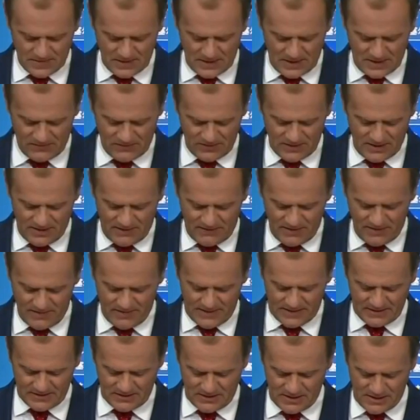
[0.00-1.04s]
Every
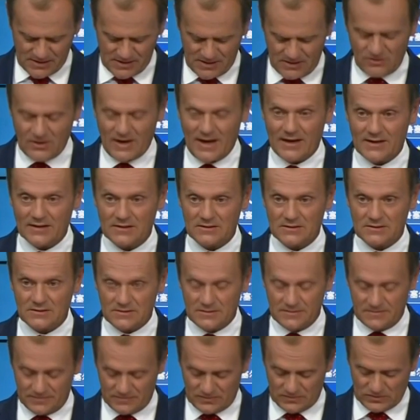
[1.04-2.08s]
government has a
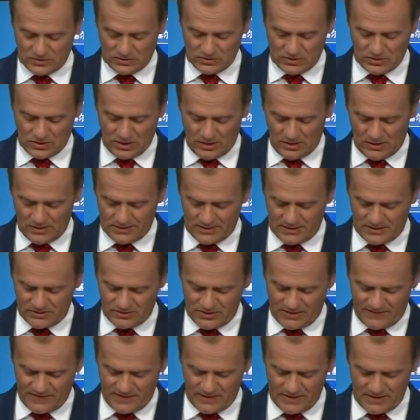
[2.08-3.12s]
right to hold a
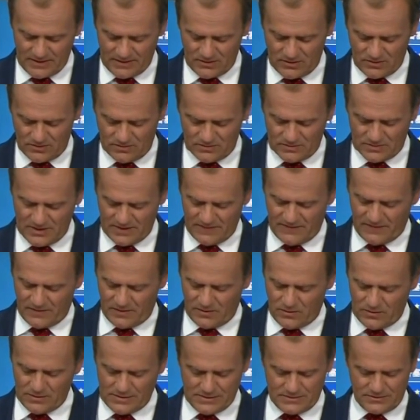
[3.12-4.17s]
referendum,
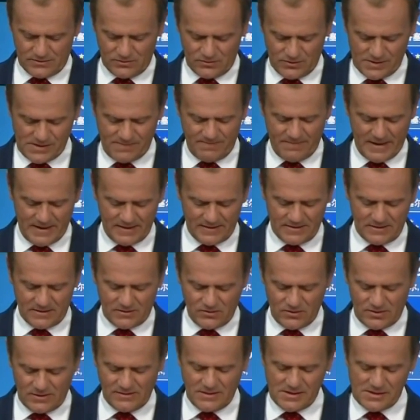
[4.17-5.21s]
therefore we respect the
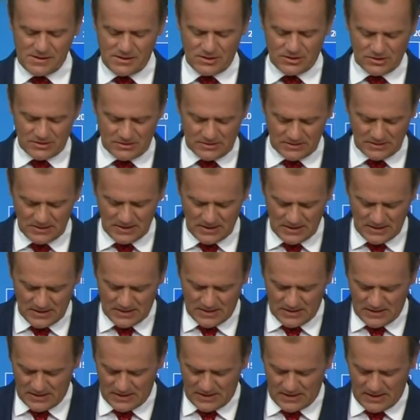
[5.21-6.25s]
Greek decision
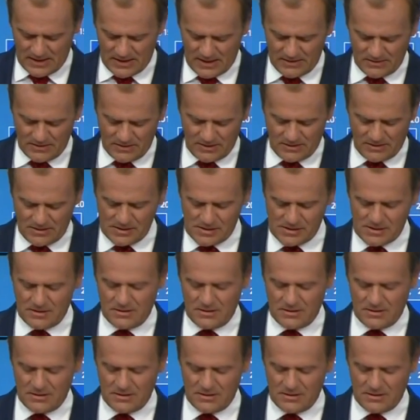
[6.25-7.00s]
and it is